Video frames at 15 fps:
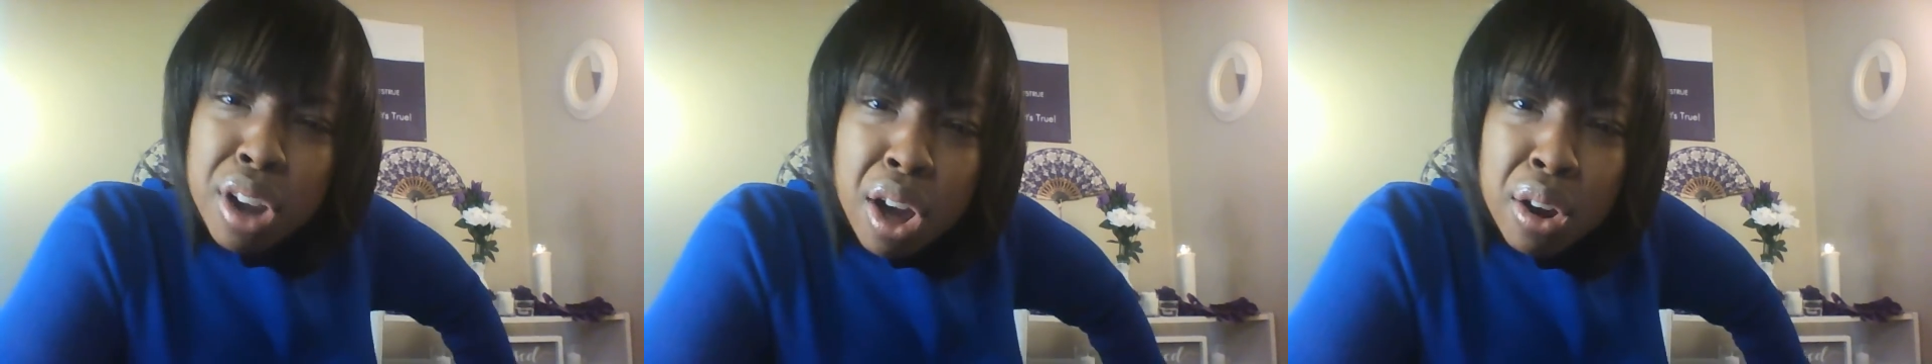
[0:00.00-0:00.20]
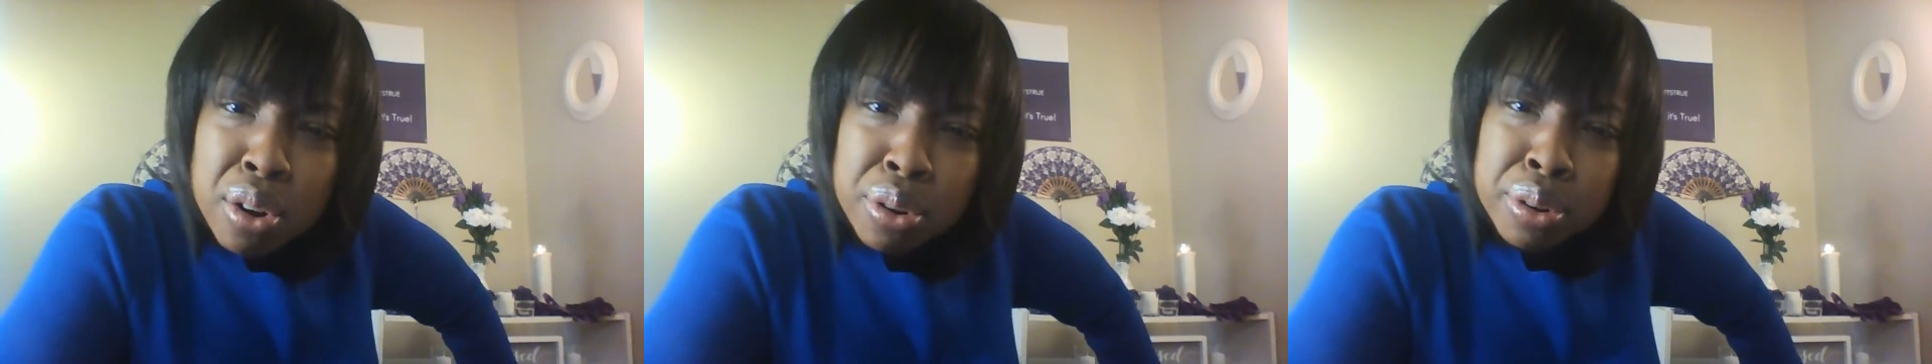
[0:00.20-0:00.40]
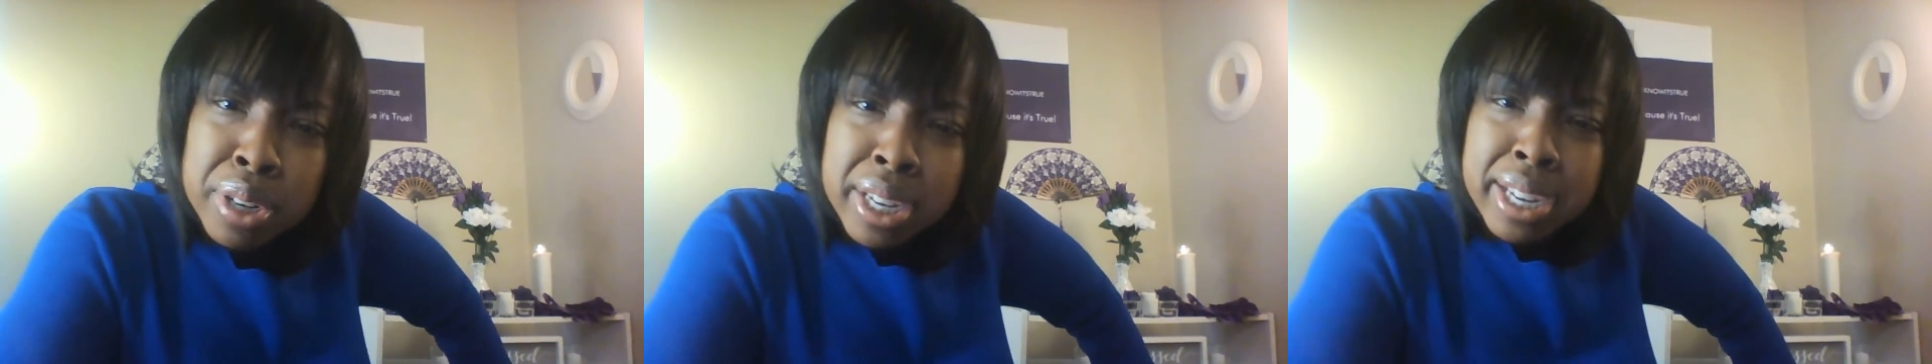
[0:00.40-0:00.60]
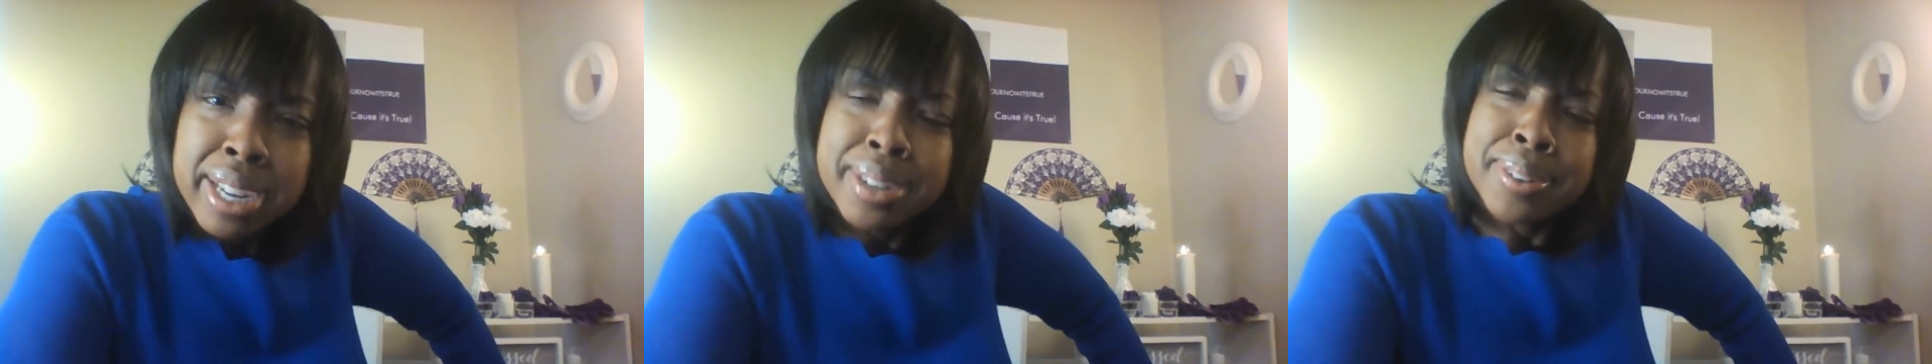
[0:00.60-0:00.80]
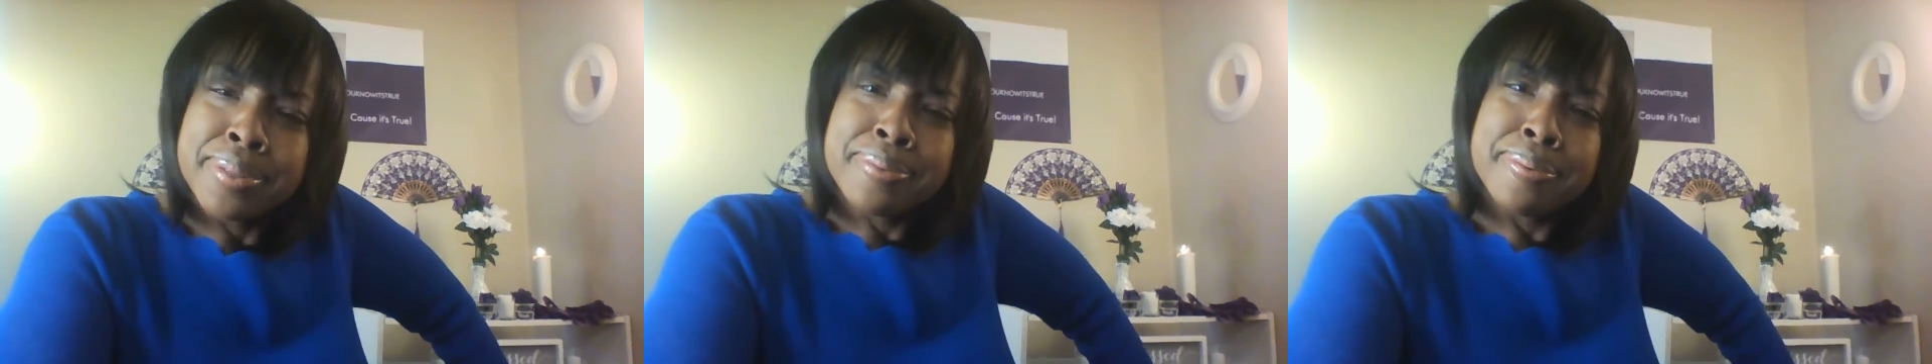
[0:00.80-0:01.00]
you know,
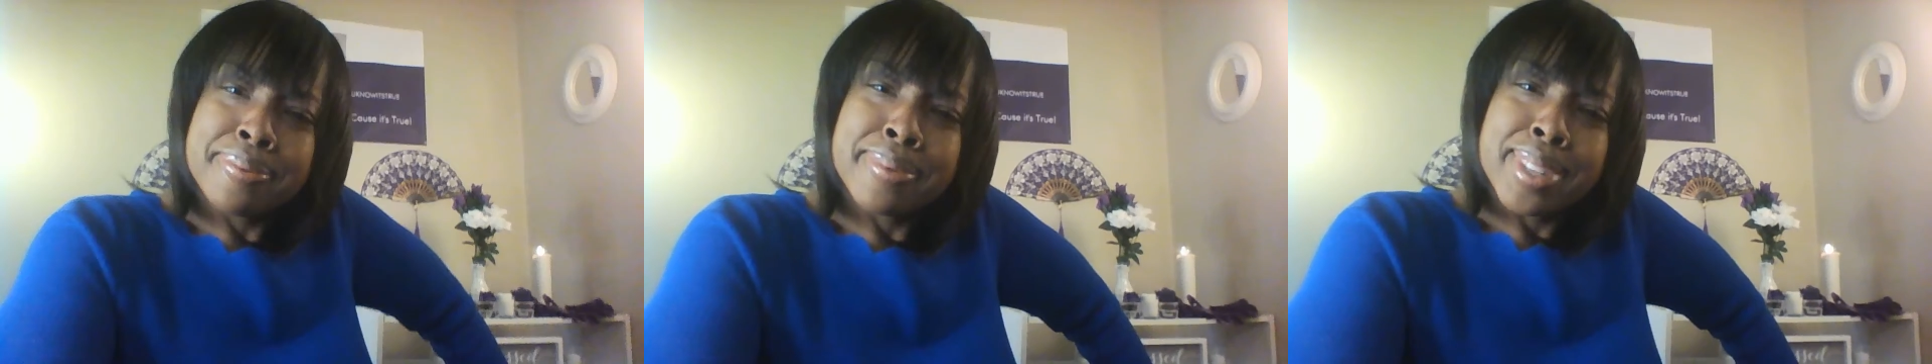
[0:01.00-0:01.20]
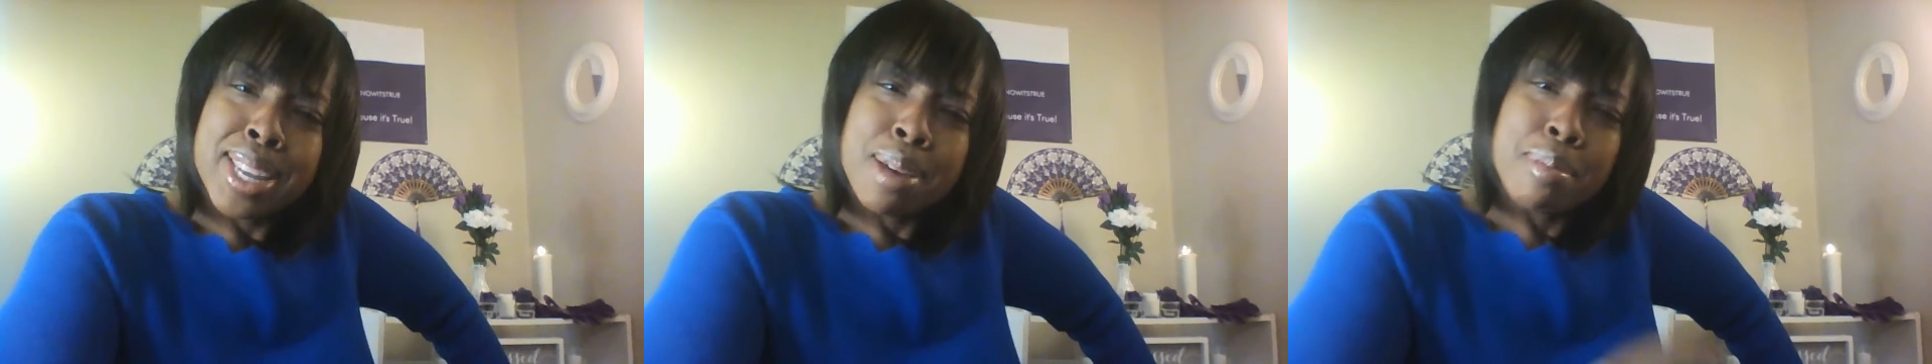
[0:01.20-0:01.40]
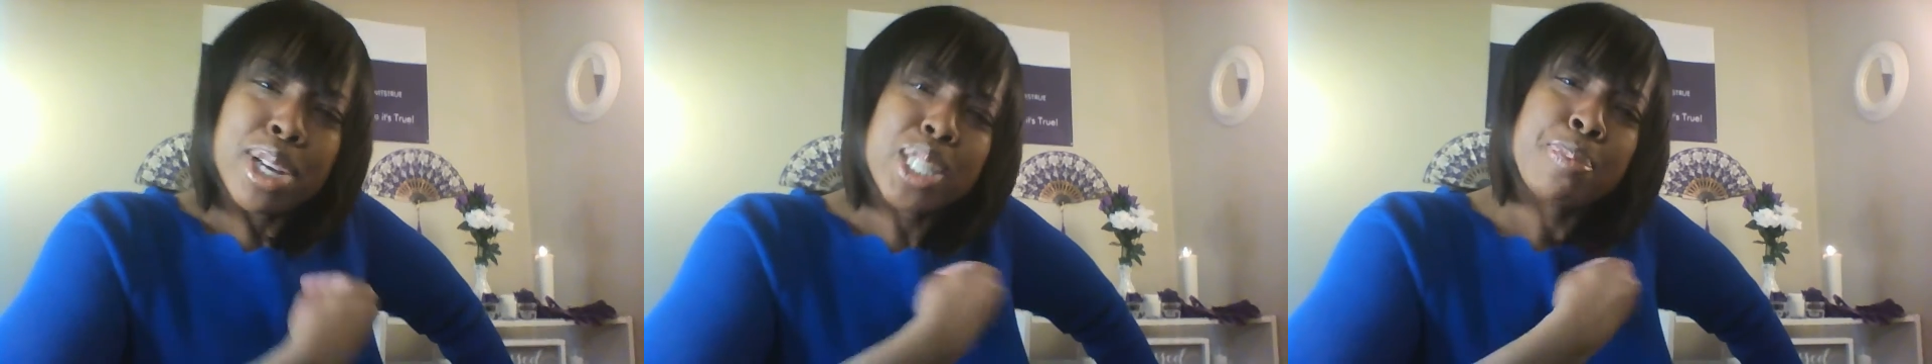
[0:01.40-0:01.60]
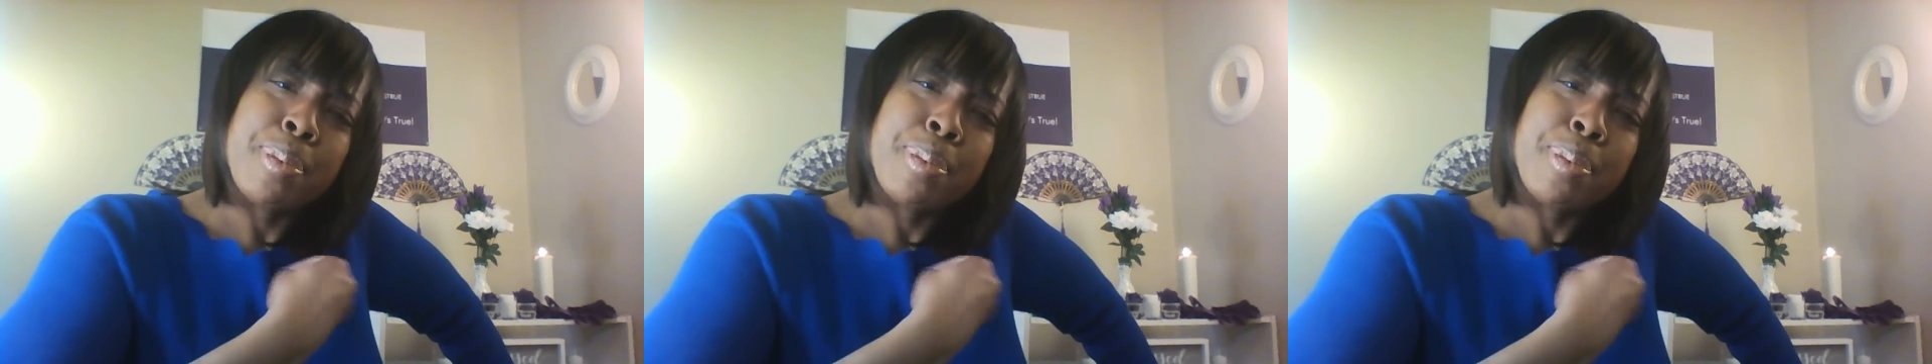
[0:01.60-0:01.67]
my